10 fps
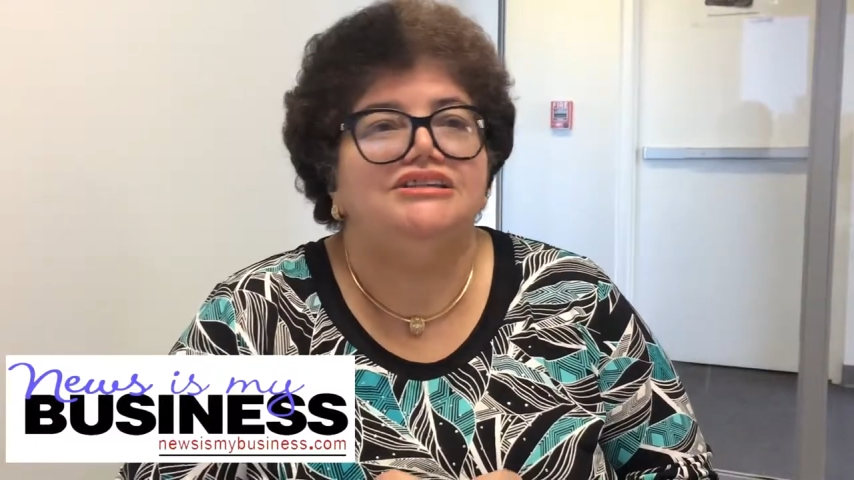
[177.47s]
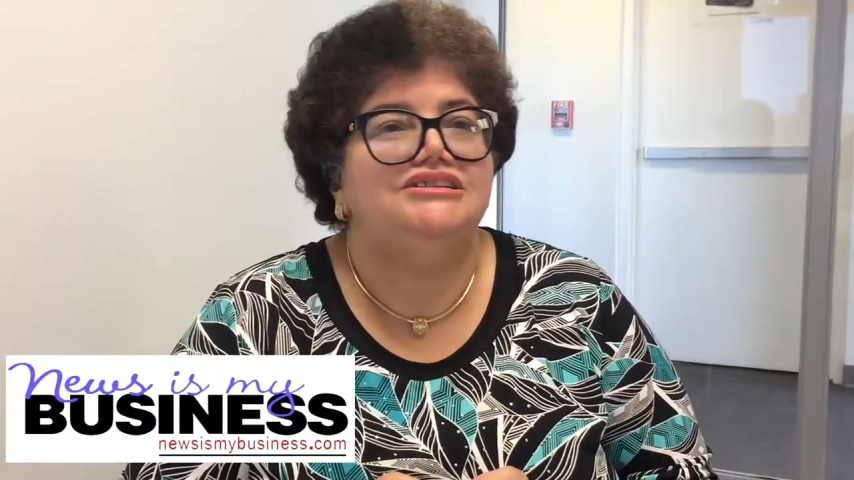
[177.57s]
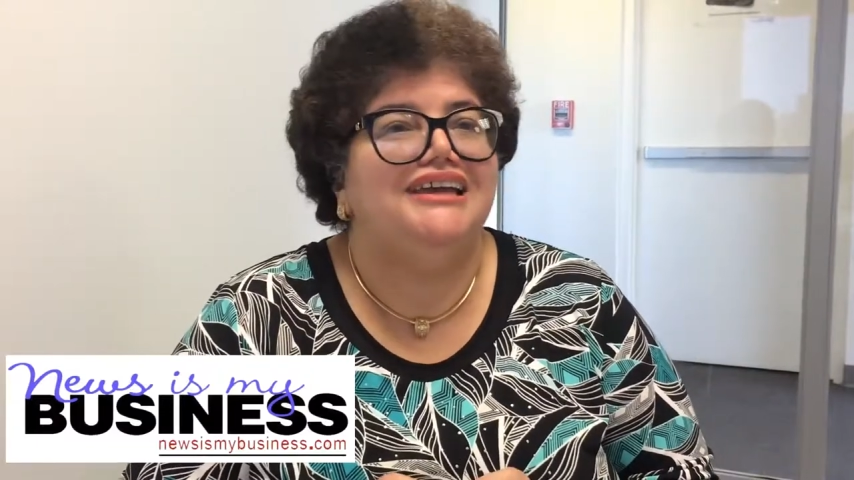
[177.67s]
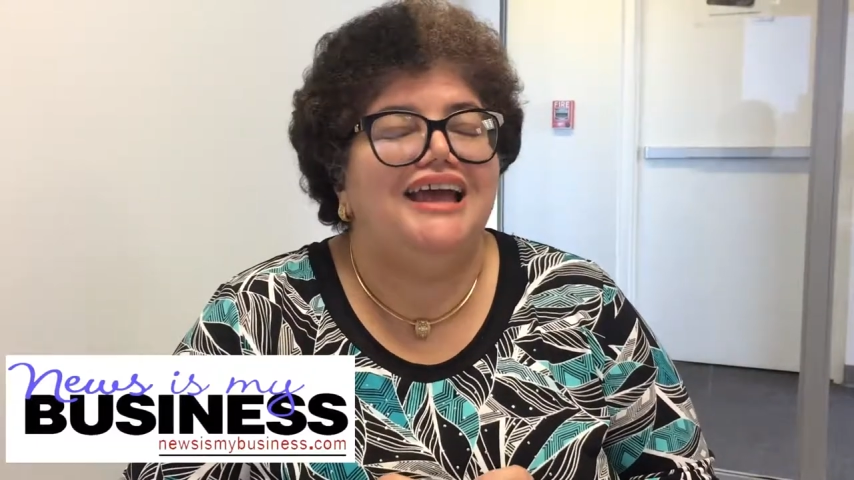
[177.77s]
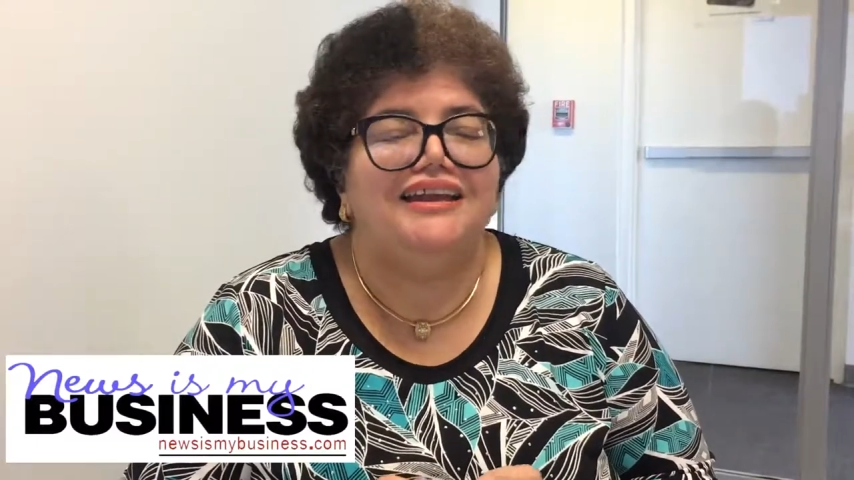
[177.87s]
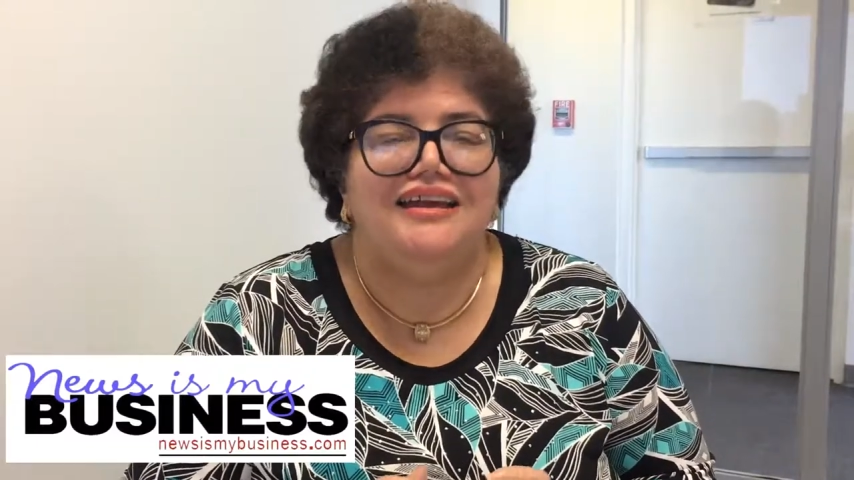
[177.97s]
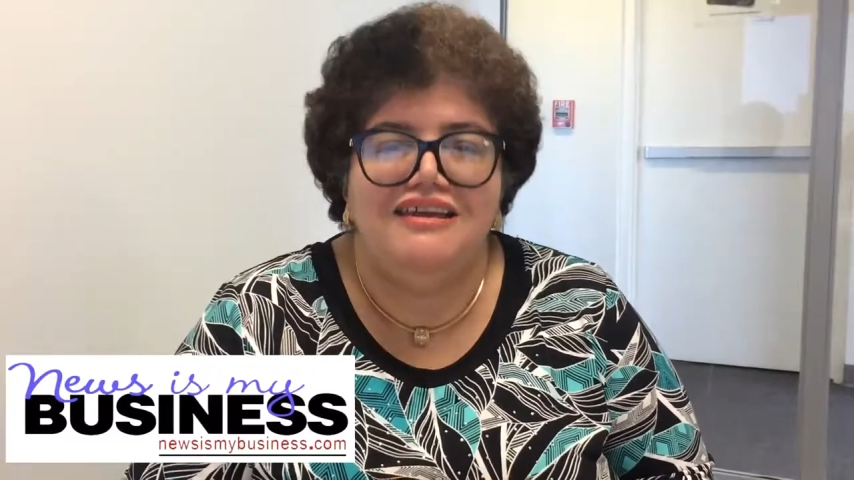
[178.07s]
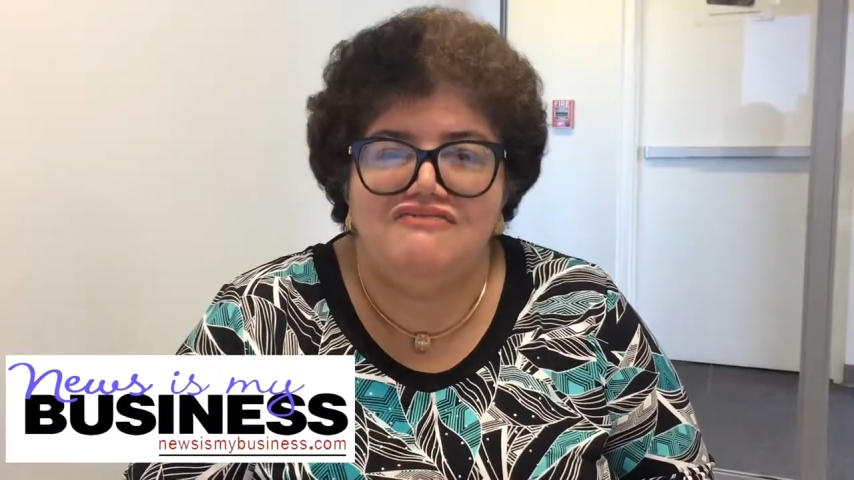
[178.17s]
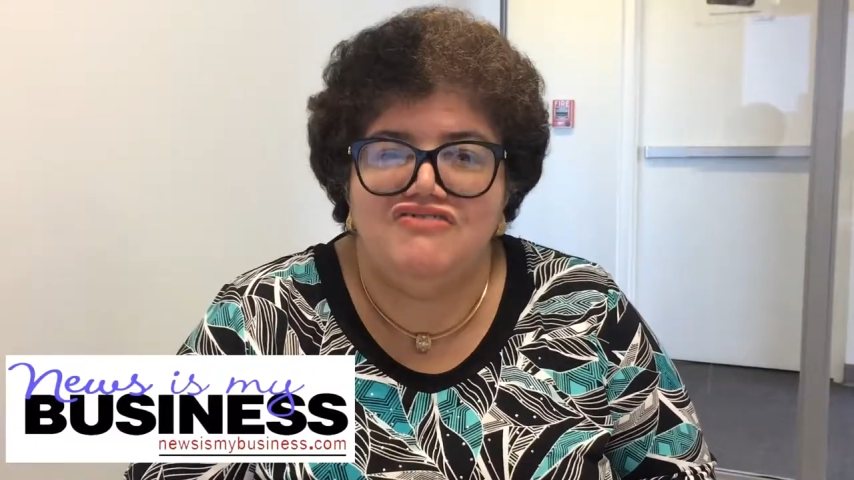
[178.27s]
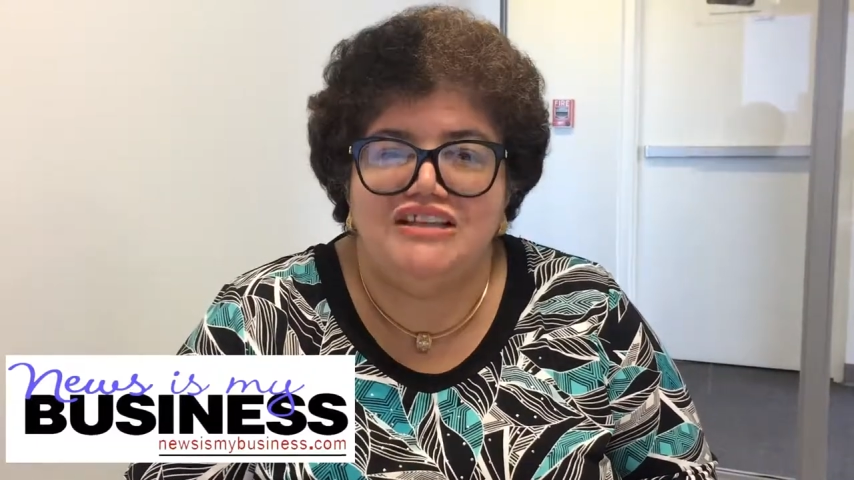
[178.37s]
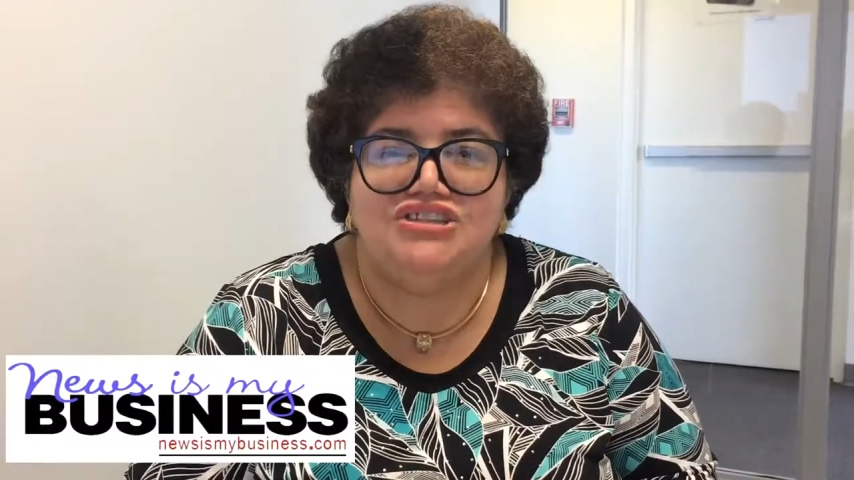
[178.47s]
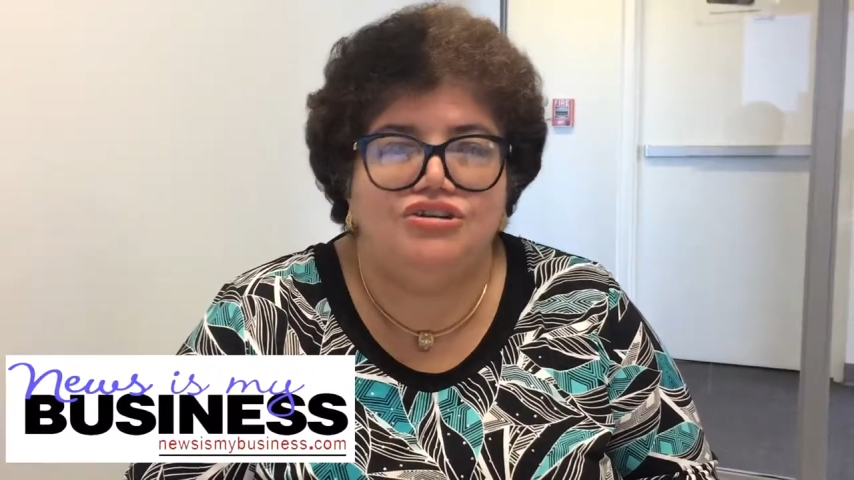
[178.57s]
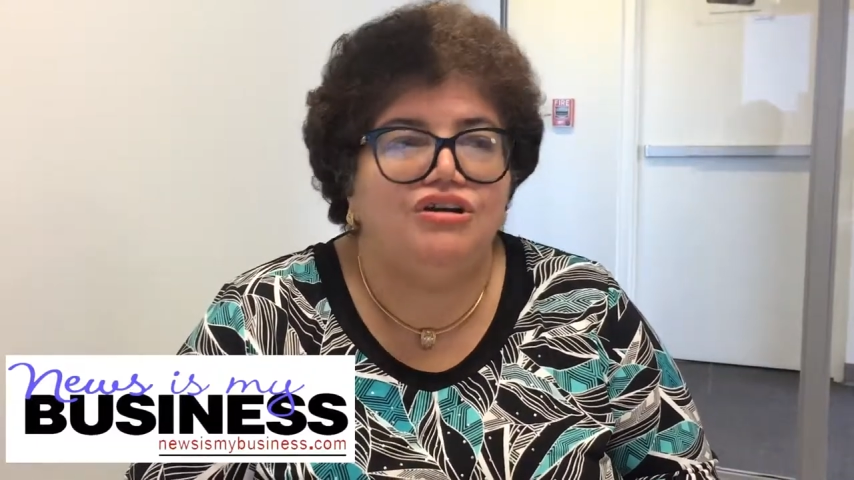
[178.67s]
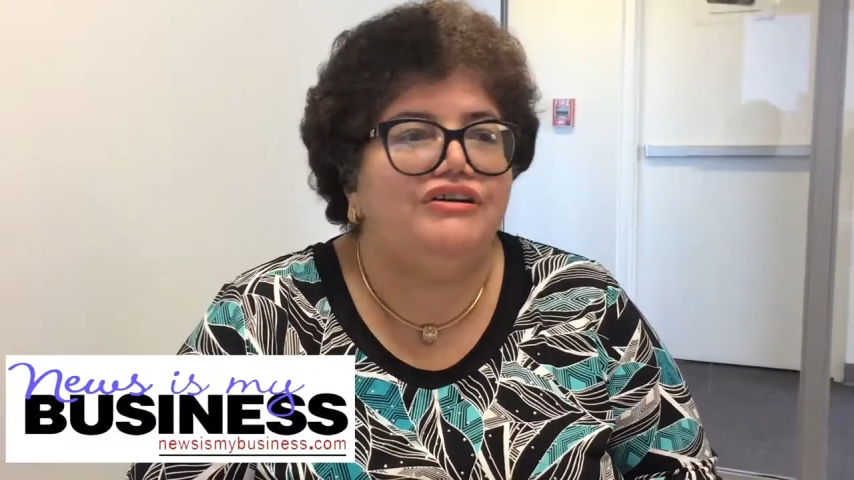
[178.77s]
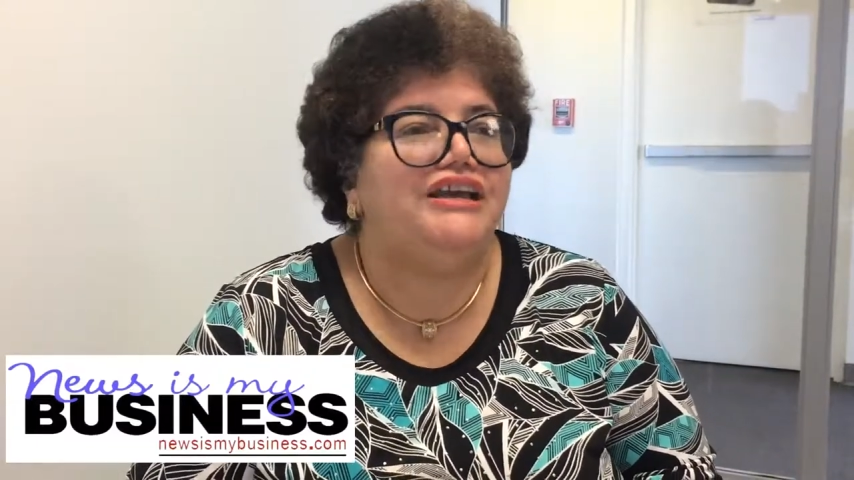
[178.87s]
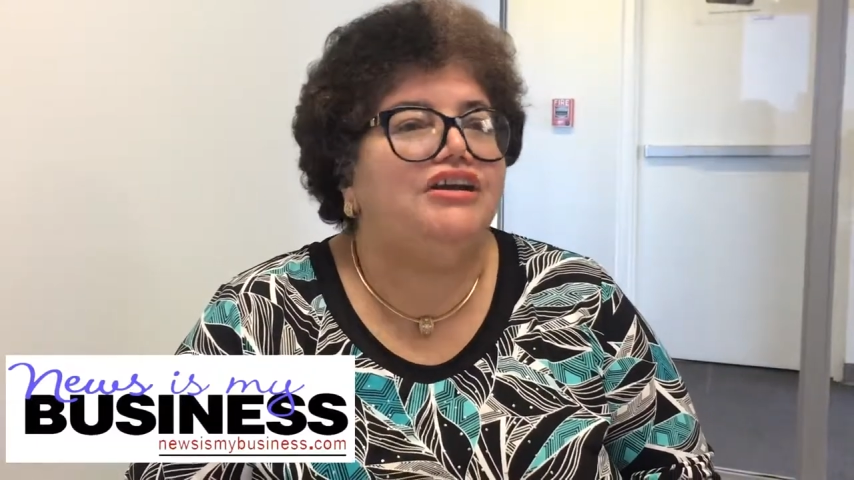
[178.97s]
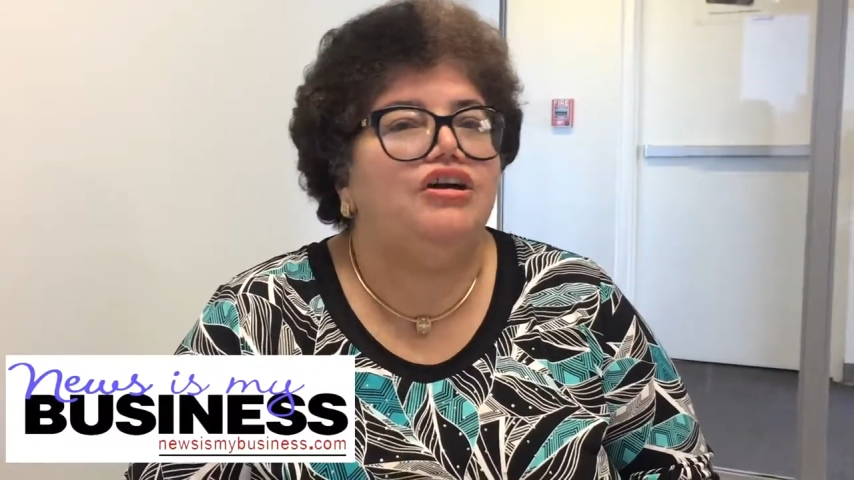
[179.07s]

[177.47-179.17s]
to get inventory